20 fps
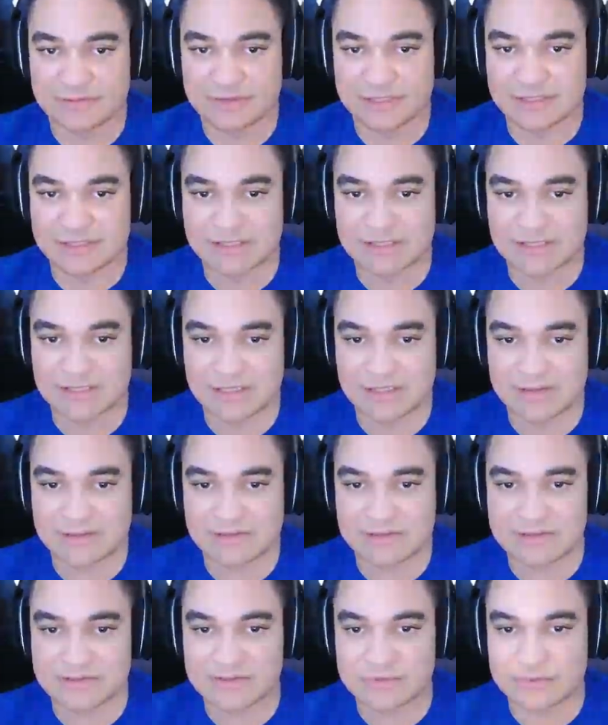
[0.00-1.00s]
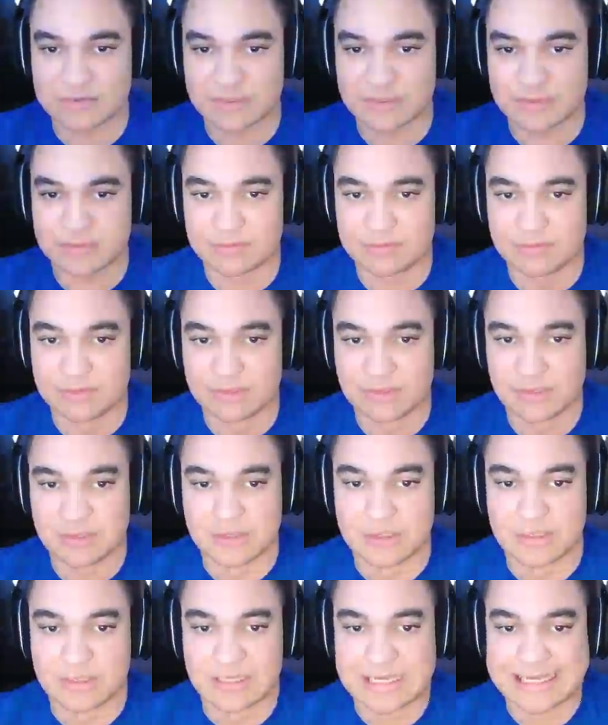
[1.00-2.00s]
like, hey, this is what
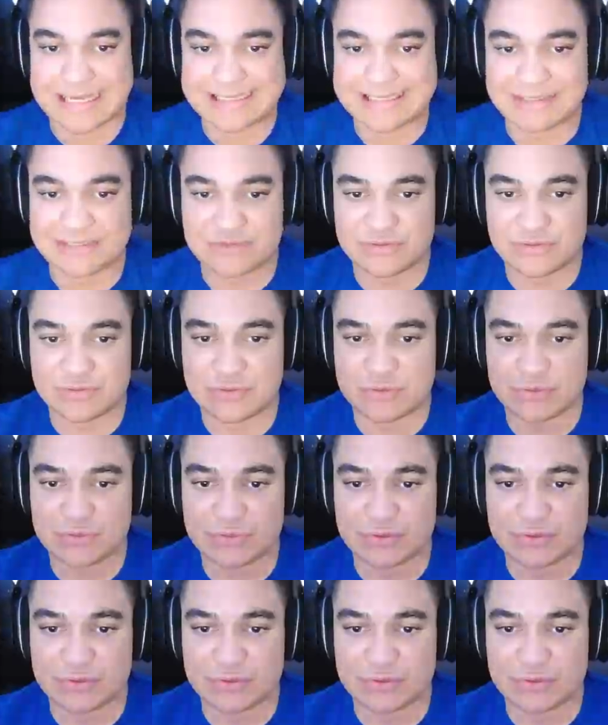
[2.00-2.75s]
I need to do in